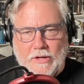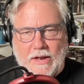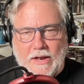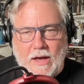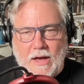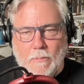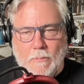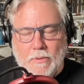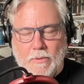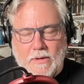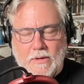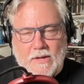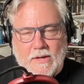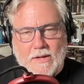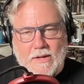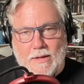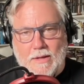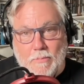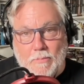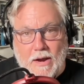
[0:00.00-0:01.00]
it up.
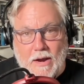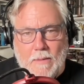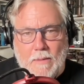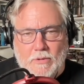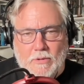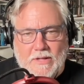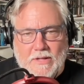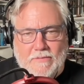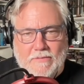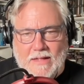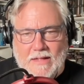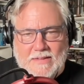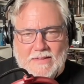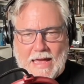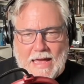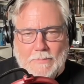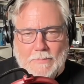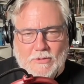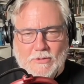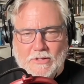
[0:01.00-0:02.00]
But I believe that's
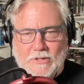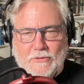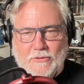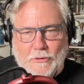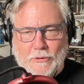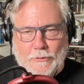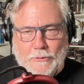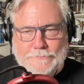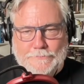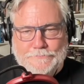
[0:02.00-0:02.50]
absolutely true.